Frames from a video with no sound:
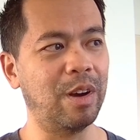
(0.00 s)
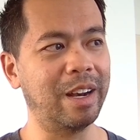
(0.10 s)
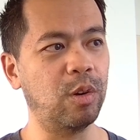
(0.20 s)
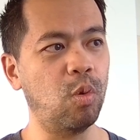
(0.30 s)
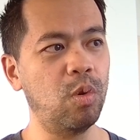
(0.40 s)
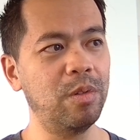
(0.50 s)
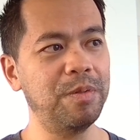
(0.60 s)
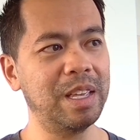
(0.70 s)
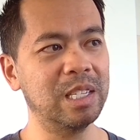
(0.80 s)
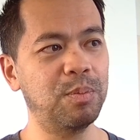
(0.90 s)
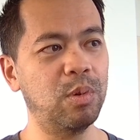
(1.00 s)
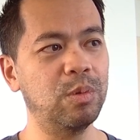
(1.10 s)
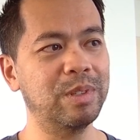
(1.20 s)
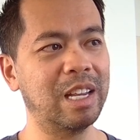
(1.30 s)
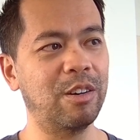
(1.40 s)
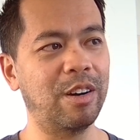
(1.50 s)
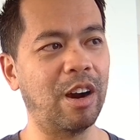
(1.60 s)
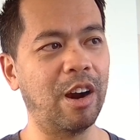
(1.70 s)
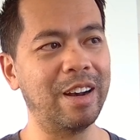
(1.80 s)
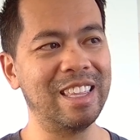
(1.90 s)
and all of these pools here
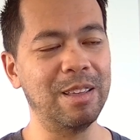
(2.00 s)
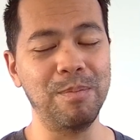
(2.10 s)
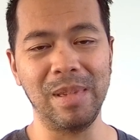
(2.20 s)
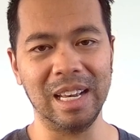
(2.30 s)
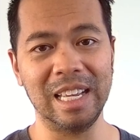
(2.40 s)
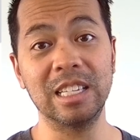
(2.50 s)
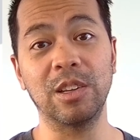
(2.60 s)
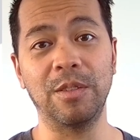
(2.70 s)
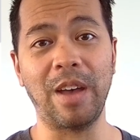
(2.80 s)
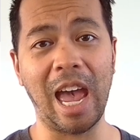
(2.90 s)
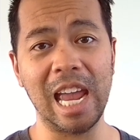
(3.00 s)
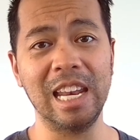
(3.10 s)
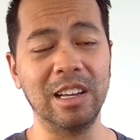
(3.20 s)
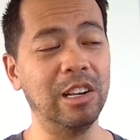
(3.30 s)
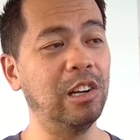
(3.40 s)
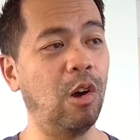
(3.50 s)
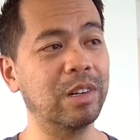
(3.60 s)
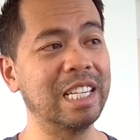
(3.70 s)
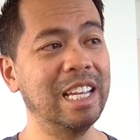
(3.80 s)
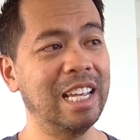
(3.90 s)
are in the millions of ADA
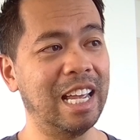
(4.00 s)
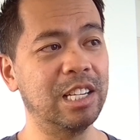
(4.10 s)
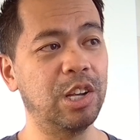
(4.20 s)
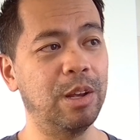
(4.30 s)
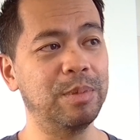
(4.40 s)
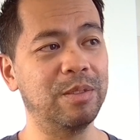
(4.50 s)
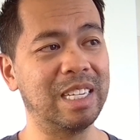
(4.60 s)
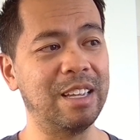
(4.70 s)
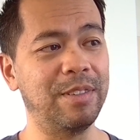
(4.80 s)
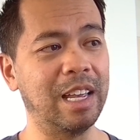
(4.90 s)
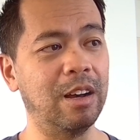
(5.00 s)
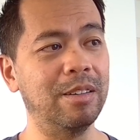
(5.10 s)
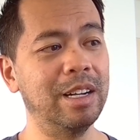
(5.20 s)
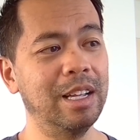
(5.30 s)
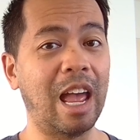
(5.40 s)
locked in terms of TVL.